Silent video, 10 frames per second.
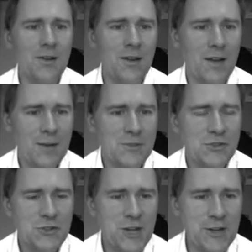language
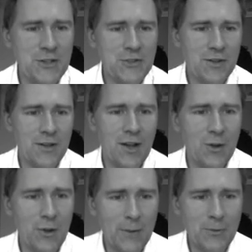change and
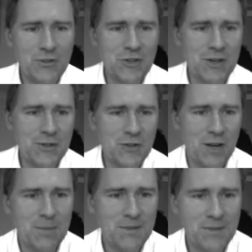how language change
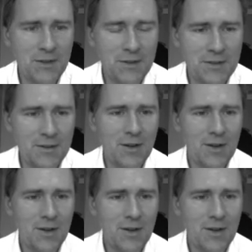can be studied